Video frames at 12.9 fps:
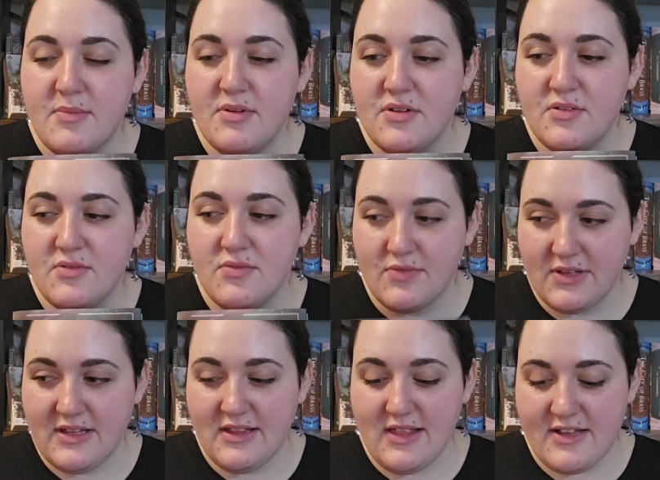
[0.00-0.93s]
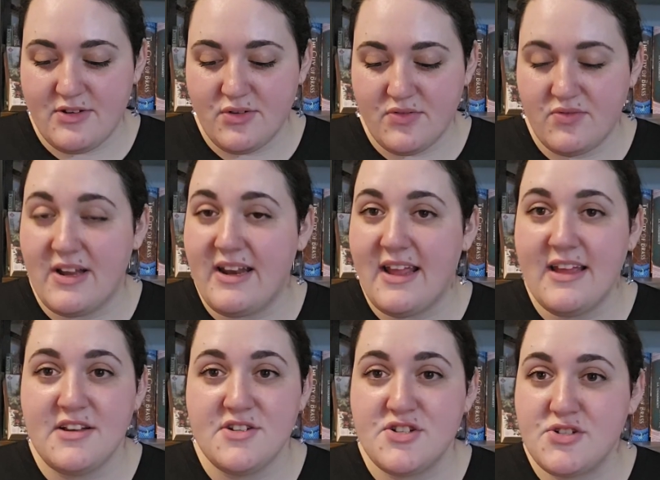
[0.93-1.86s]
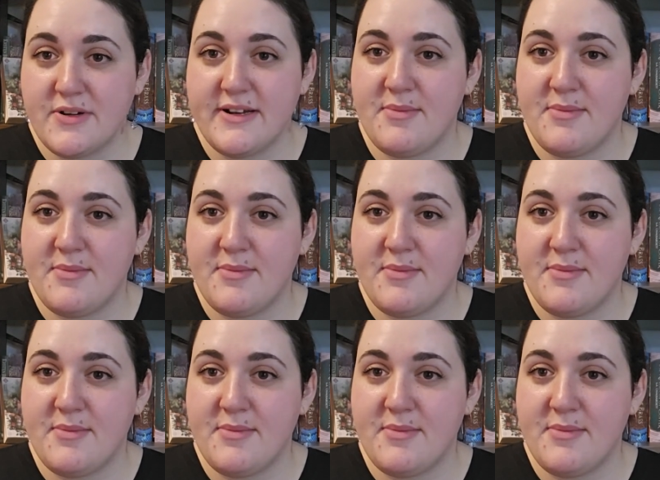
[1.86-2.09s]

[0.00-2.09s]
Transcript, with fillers: I'm really glad to have read it and enjoyed